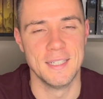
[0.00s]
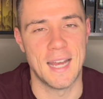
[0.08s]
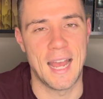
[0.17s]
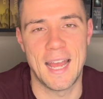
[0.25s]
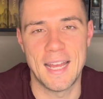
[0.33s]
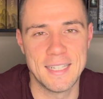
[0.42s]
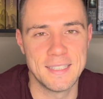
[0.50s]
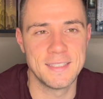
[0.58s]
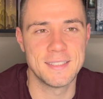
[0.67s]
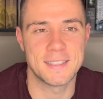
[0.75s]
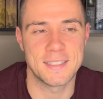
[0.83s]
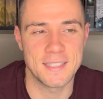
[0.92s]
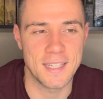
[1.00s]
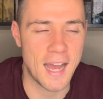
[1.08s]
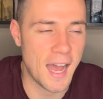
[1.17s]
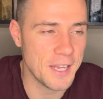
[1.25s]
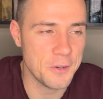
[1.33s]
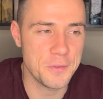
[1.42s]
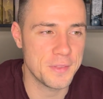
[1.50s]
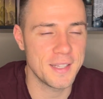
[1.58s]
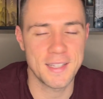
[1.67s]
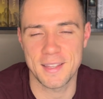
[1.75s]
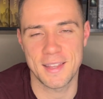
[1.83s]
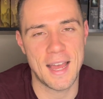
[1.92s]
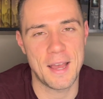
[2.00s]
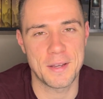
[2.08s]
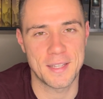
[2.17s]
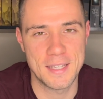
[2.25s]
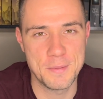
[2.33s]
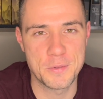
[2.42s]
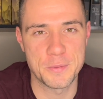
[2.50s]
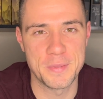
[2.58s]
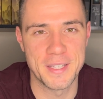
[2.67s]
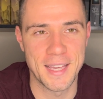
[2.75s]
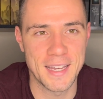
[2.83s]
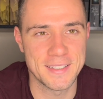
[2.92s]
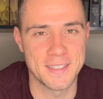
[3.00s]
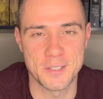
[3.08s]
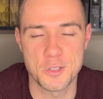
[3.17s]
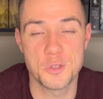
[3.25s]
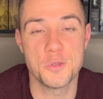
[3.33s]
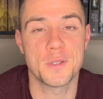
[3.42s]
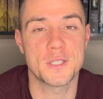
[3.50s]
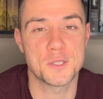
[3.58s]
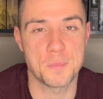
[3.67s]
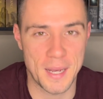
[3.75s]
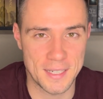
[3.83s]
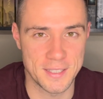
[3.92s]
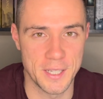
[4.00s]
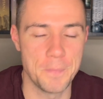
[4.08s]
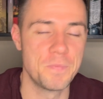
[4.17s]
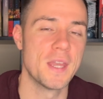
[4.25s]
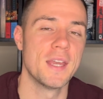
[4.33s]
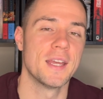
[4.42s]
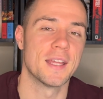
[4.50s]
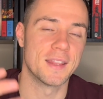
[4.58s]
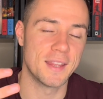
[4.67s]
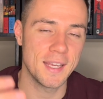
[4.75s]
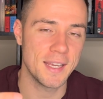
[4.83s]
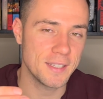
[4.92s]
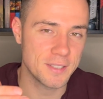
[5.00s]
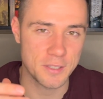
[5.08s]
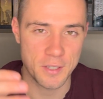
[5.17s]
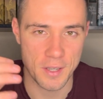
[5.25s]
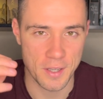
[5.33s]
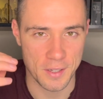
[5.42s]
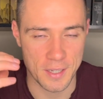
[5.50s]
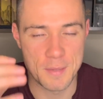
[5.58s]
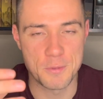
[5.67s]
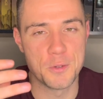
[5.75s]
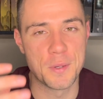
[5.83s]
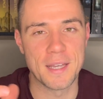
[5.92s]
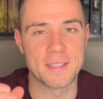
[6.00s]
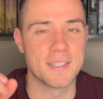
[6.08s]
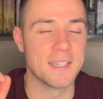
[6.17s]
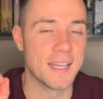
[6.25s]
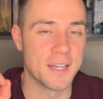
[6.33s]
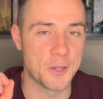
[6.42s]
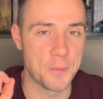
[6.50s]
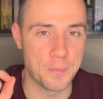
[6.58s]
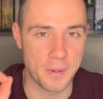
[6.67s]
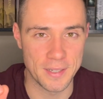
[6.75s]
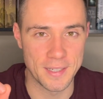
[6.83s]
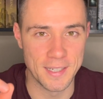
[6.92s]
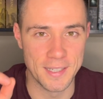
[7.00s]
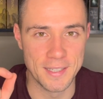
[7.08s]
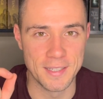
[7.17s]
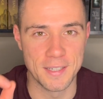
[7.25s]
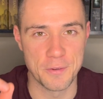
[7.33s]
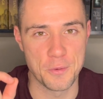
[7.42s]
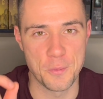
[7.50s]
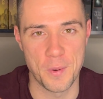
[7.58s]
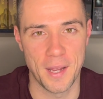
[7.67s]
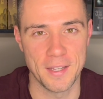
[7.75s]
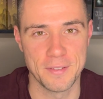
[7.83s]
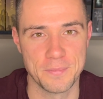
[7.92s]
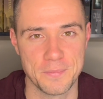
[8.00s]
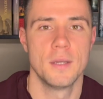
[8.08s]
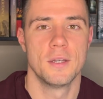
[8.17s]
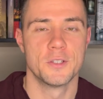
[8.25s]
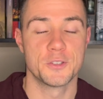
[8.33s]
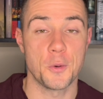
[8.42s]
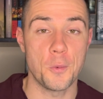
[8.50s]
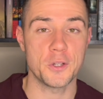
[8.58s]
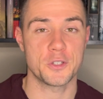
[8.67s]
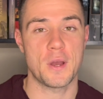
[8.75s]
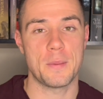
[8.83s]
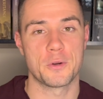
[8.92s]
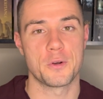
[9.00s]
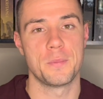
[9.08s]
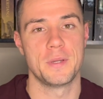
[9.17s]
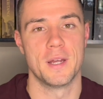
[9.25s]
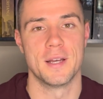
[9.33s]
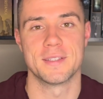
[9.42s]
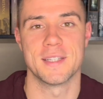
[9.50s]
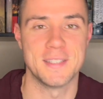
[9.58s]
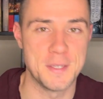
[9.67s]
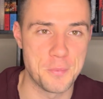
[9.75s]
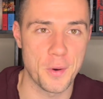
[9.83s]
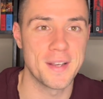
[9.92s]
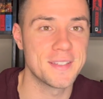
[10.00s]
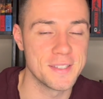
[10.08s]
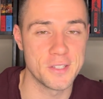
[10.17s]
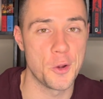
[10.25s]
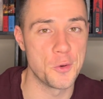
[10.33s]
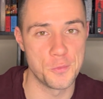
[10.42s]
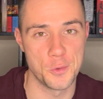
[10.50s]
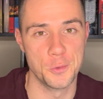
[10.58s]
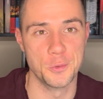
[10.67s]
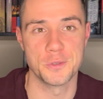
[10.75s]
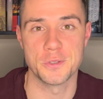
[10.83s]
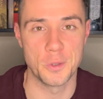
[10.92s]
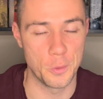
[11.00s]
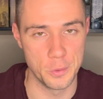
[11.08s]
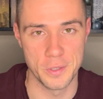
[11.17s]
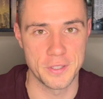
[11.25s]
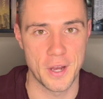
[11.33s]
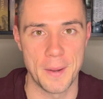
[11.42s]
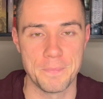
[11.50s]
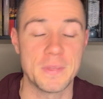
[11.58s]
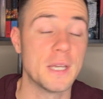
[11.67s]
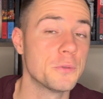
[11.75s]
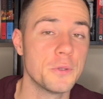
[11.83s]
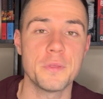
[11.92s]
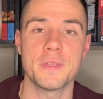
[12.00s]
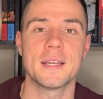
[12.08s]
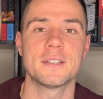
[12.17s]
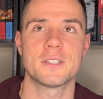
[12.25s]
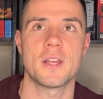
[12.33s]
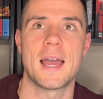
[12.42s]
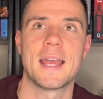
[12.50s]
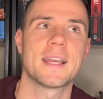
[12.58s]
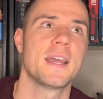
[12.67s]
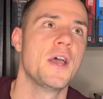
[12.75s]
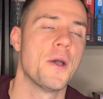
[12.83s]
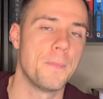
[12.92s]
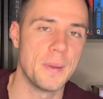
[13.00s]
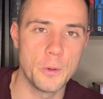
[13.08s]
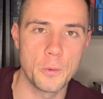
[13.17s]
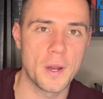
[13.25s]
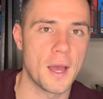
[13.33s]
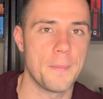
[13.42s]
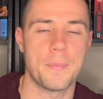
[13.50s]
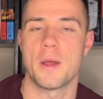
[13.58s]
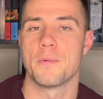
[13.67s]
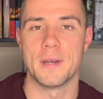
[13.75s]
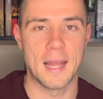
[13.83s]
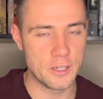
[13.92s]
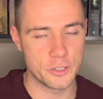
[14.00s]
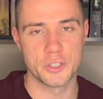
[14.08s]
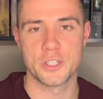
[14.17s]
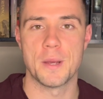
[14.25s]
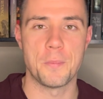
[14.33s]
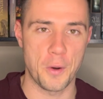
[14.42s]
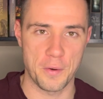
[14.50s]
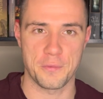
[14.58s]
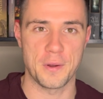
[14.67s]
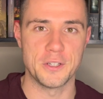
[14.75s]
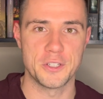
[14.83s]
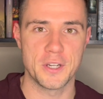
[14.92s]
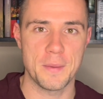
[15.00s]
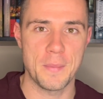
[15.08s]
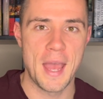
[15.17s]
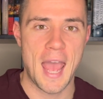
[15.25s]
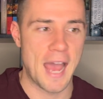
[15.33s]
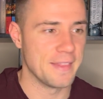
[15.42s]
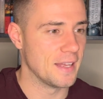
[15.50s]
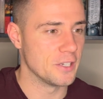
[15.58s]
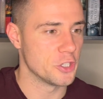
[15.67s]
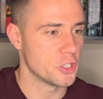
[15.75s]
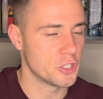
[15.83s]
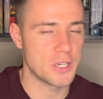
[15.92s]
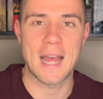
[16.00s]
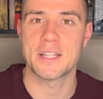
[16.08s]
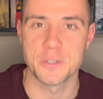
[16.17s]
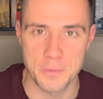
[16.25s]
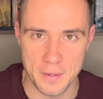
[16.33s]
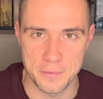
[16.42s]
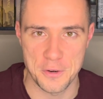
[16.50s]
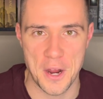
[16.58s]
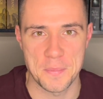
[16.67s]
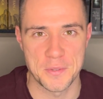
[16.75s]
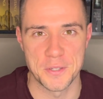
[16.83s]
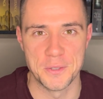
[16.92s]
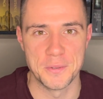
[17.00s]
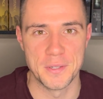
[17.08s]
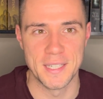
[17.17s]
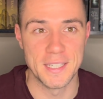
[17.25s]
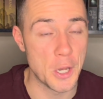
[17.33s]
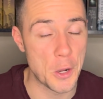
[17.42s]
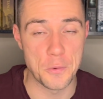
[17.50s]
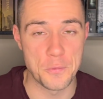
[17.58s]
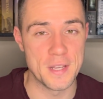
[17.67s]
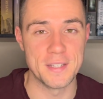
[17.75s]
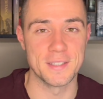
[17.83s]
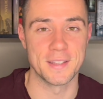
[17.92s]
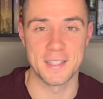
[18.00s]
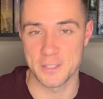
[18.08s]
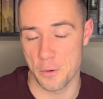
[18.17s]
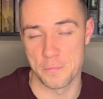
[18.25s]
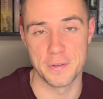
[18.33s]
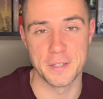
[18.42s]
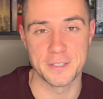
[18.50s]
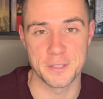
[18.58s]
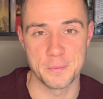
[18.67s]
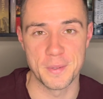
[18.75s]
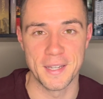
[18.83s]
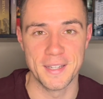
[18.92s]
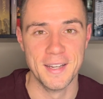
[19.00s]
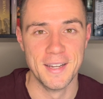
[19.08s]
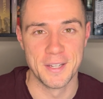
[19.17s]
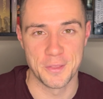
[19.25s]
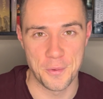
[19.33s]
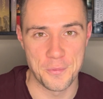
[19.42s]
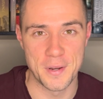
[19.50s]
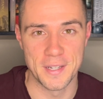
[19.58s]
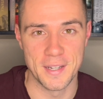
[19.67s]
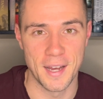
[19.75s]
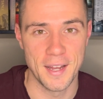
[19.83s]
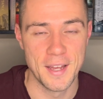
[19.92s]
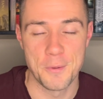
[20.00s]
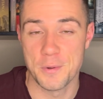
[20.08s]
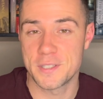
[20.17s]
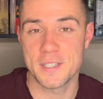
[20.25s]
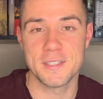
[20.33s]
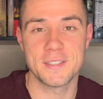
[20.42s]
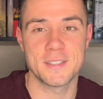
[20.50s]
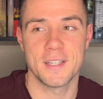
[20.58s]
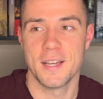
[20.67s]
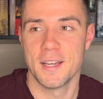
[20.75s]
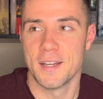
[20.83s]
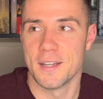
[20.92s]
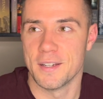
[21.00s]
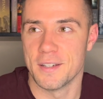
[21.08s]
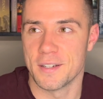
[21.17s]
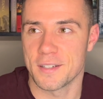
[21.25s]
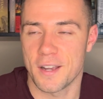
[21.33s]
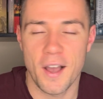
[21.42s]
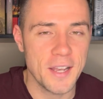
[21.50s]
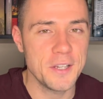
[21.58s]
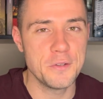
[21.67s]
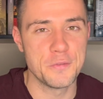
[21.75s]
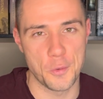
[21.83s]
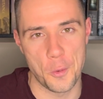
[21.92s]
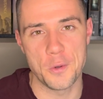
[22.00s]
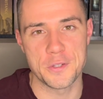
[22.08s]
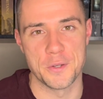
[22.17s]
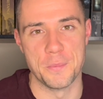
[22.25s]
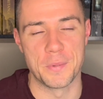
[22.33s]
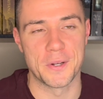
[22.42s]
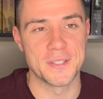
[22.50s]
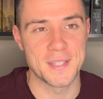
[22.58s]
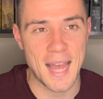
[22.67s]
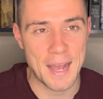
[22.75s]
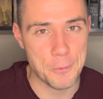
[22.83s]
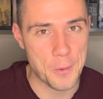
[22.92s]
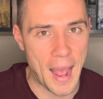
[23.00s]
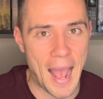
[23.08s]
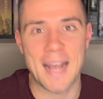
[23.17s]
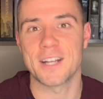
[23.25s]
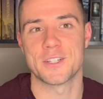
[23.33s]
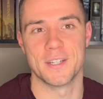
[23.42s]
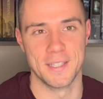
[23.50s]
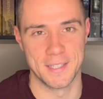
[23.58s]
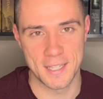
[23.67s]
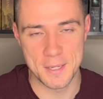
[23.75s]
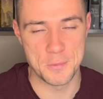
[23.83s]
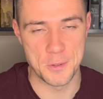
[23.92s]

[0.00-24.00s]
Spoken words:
And I don't think that keeps me guessing, because you expect it. This keeps you guessing in a completely different way. So what Joe Abercrombie does is he breaks his own rules all the time. He'll do things like build up a relationship or a friendship and then shatter it for absolutely no reason that's obvious to me, the reader, which is kind of awesome because that will actually keep you